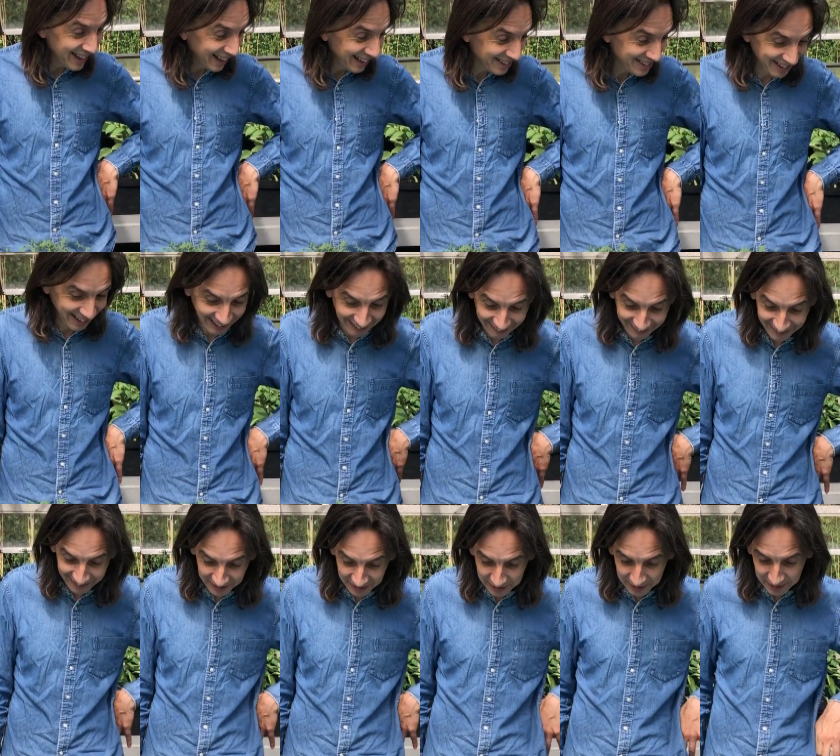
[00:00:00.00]
actually.
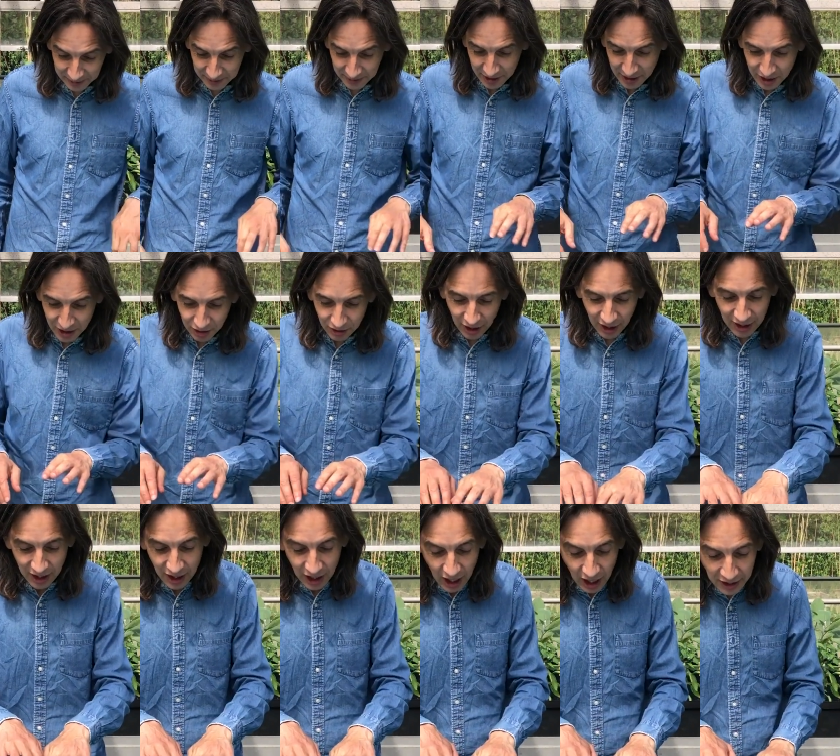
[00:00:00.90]

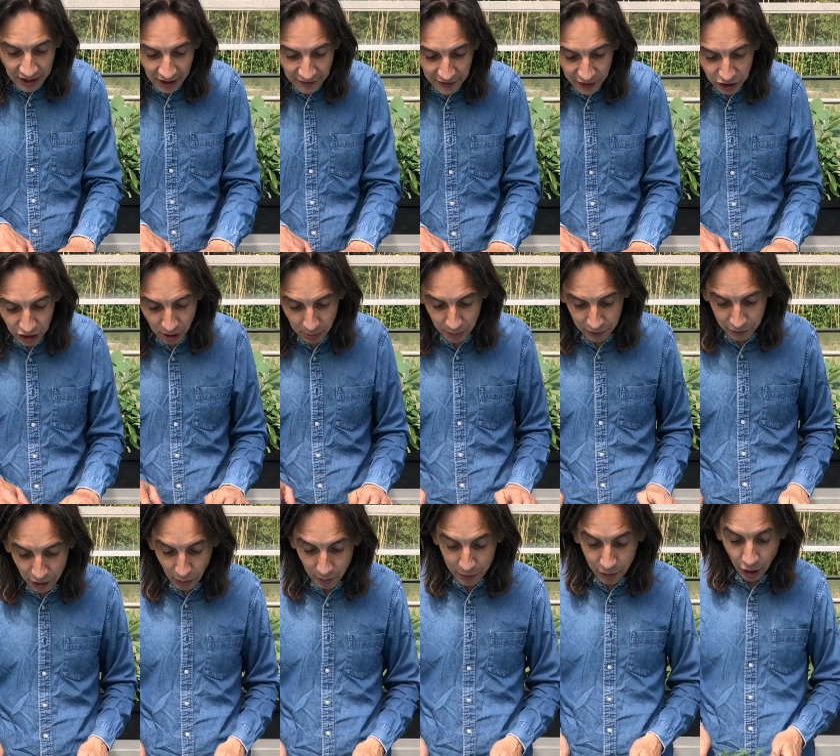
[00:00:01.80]
Right, another crop
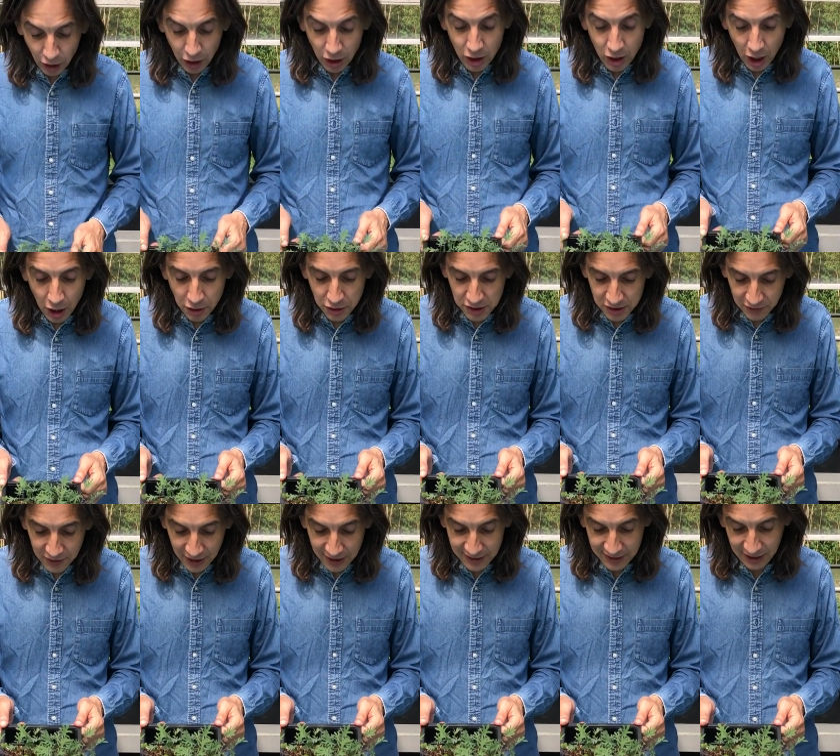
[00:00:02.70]
we've got loads
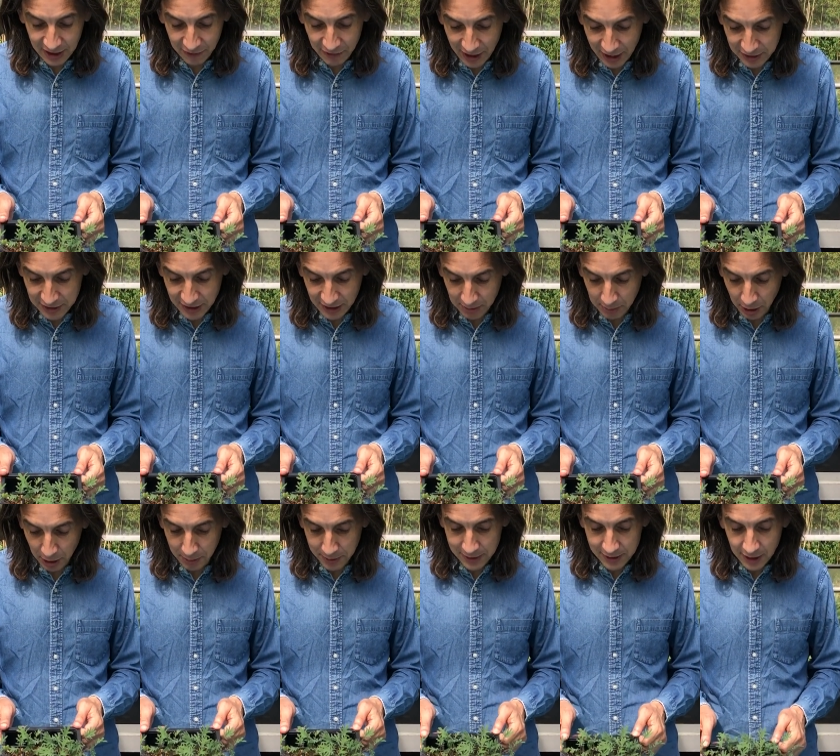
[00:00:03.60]
of these to give out at the
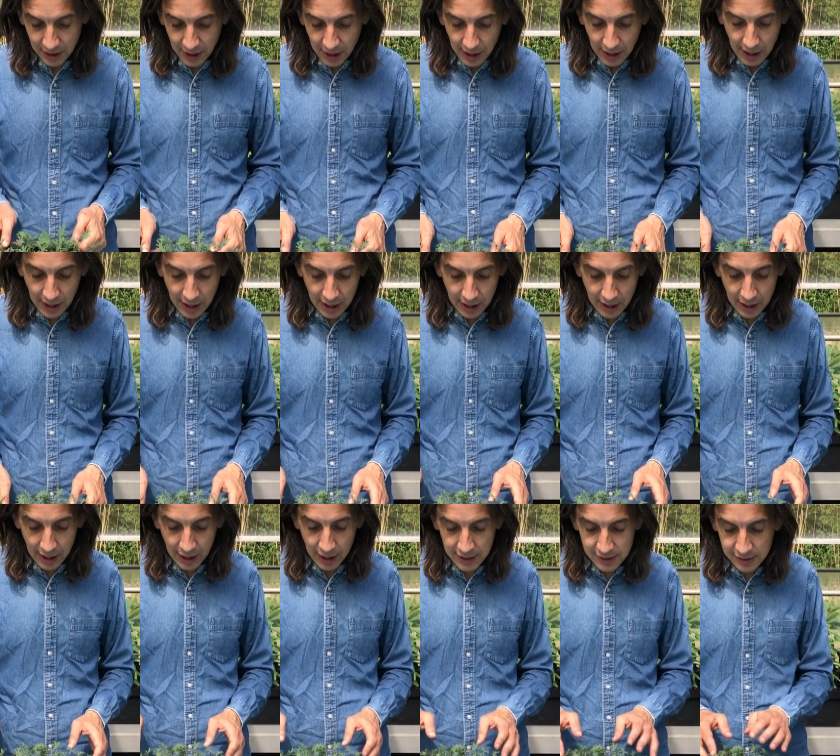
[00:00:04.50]
moment,
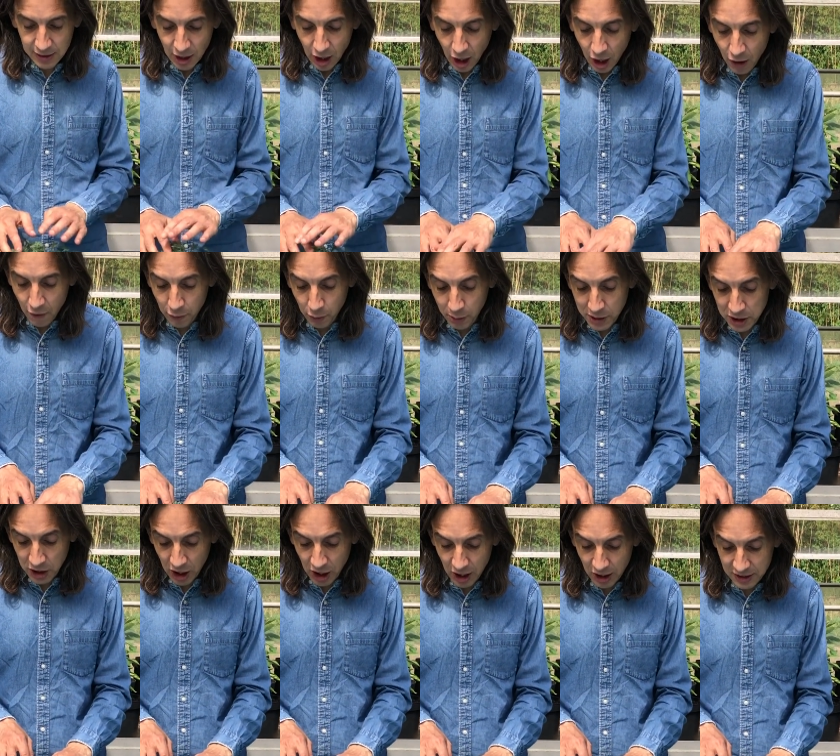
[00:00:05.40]
is
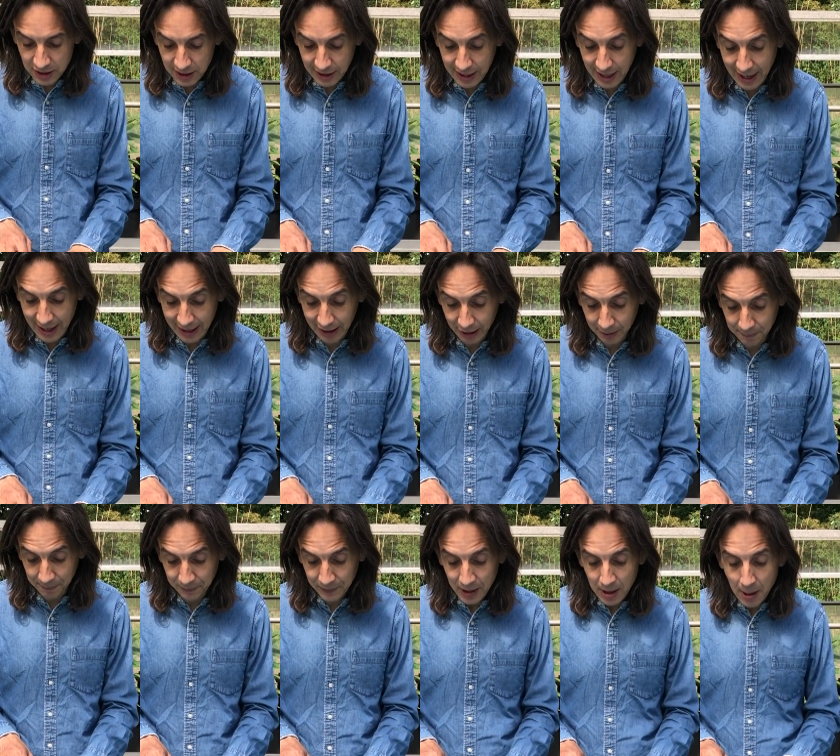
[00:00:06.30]
overwinter hardy kale.
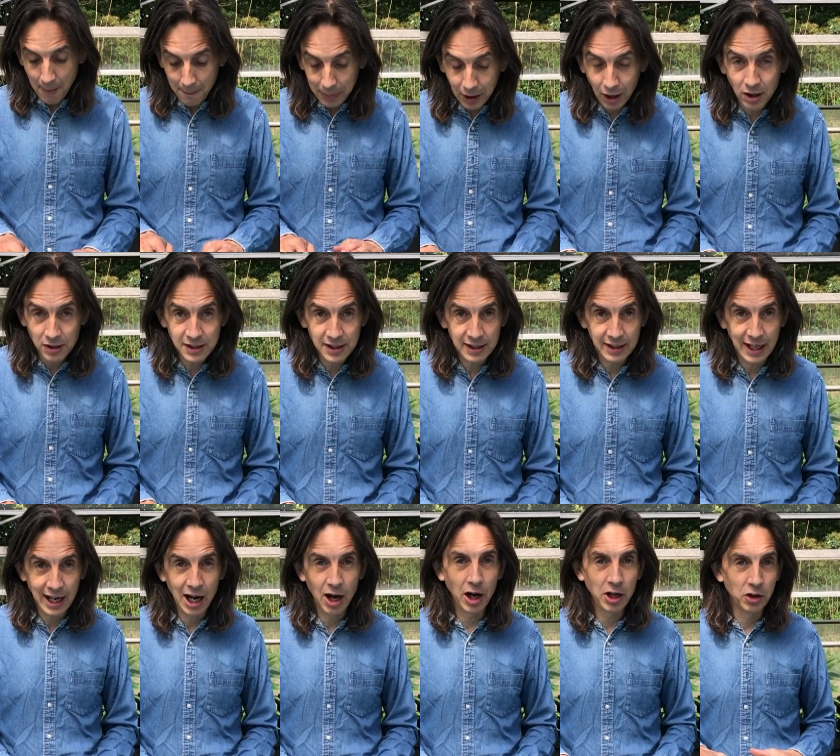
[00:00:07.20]
Plant it
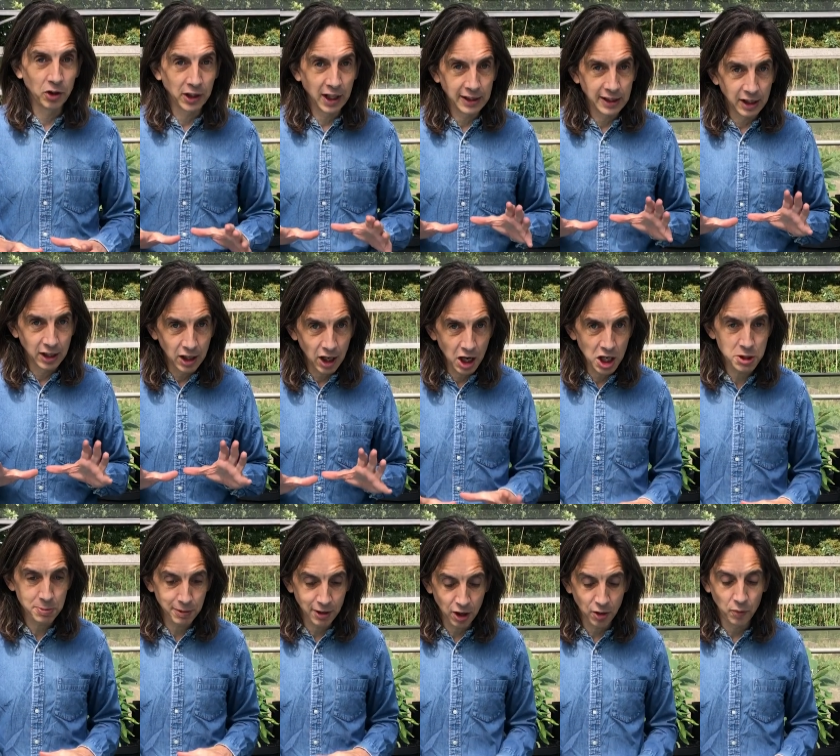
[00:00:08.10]
now and you'll get a
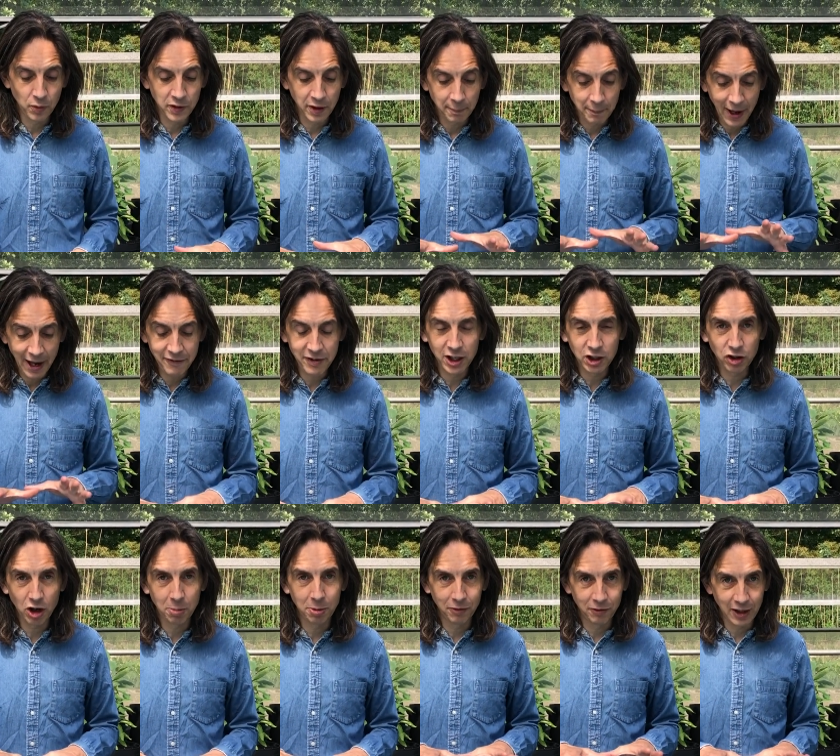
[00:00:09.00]
large plant with a heavy
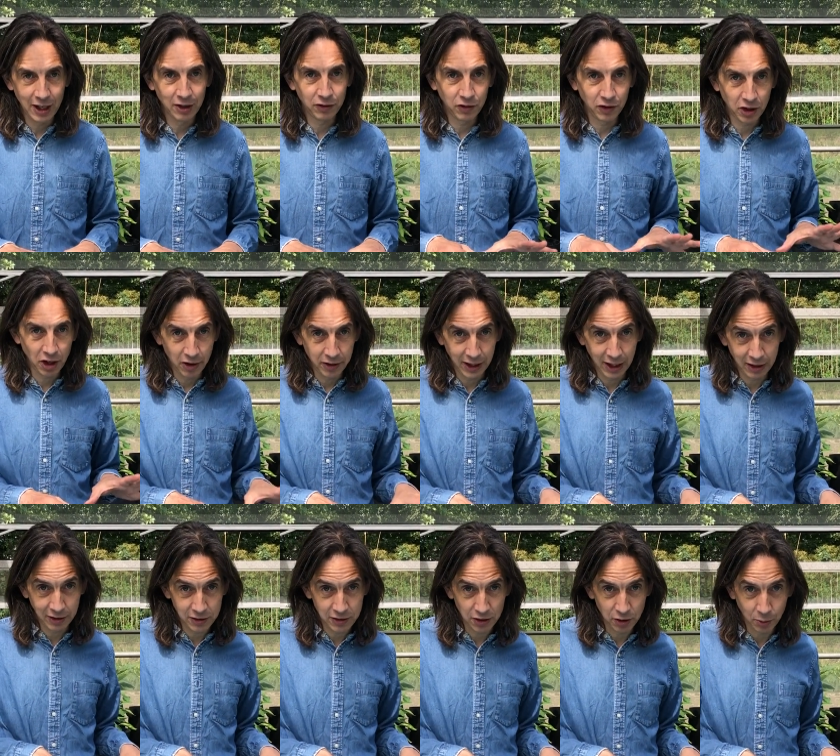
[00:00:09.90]
crop of leaves for going
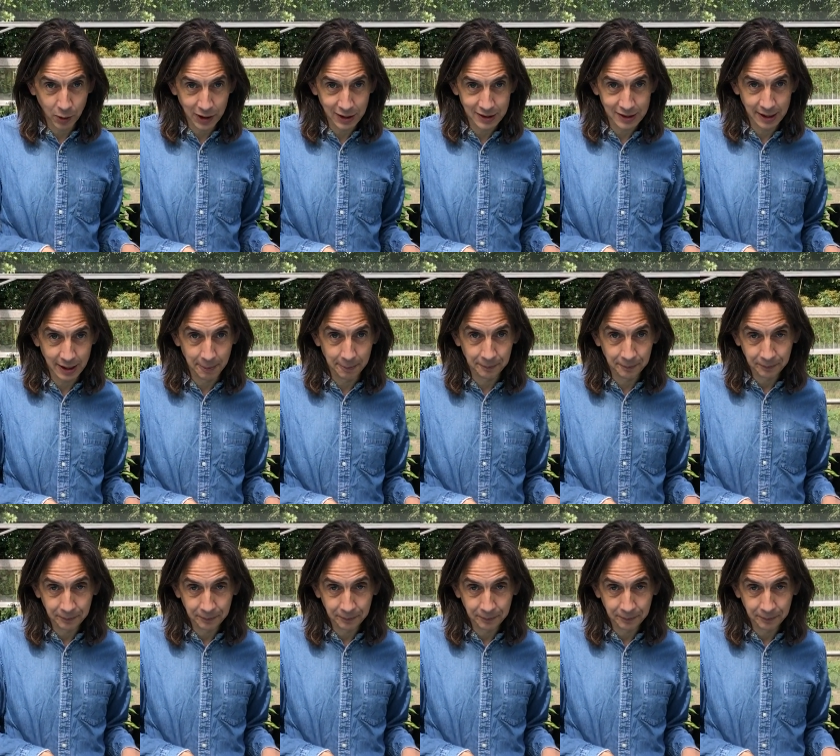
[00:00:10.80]
into the winter.